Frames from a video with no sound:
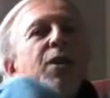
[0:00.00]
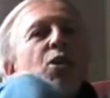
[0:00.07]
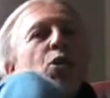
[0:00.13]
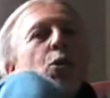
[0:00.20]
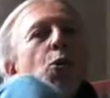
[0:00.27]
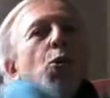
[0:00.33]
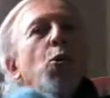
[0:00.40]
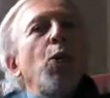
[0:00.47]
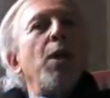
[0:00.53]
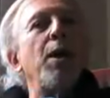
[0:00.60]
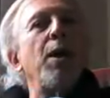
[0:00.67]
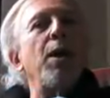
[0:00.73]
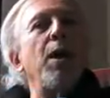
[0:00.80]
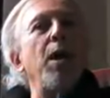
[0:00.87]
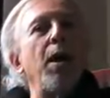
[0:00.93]
new,
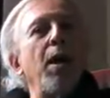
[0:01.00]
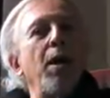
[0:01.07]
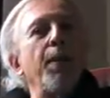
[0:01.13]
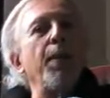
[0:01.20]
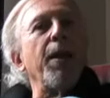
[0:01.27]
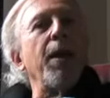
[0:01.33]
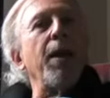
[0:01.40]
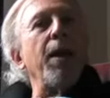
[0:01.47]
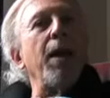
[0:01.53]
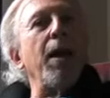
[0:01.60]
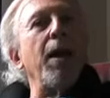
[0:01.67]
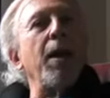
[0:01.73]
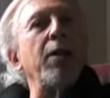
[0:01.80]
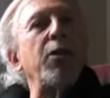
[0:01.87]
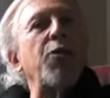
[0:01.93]

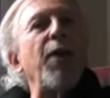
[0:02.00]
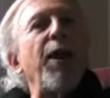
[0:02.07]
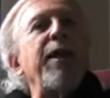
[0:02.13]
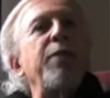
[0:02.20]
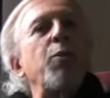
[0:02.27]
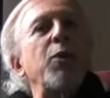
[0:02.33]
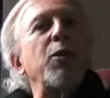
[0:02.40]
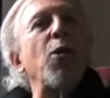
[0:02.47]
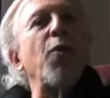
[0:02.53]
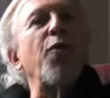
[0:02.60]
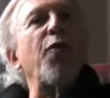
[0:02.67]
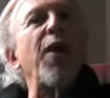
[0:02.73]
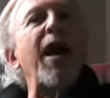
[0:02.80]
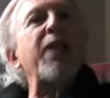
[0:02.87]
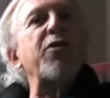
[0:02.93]
strange, what's called
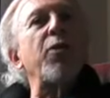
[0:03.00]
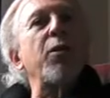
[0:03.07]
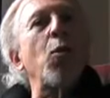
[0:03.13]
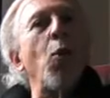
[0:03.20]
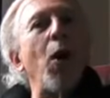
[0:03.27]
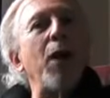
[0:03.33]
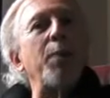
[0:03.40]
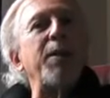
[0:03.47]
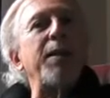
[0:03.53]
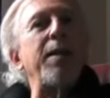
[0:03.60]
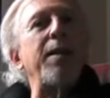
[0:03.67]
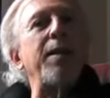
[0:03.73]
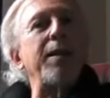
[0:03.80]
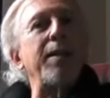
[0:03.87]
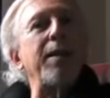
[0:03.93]
fractional quantum
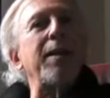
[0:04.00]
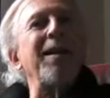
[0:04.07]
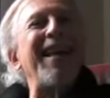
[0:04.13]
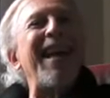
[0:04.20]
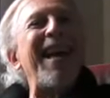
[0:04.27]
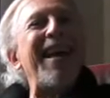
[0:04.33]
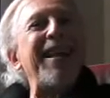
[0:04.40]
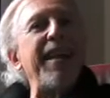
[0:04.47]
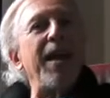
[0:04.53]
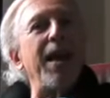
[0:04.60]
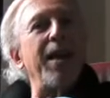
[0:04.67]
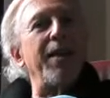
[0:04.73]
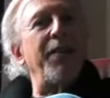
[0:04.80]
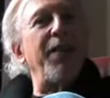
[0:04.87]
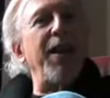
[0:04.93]
statistical
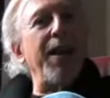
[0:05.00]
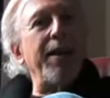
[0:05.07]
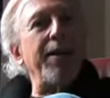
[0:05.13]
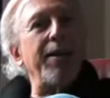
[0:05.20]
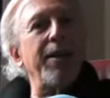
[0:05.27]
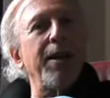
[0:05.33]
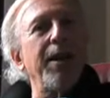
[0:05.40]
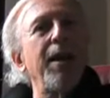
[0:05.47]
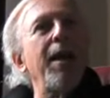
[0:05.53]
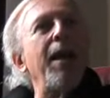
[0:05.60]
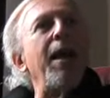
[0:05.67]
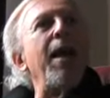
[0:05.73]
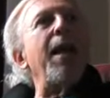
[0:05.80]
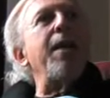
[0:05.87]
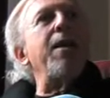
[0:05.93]
anion effects,
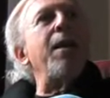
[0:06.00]
and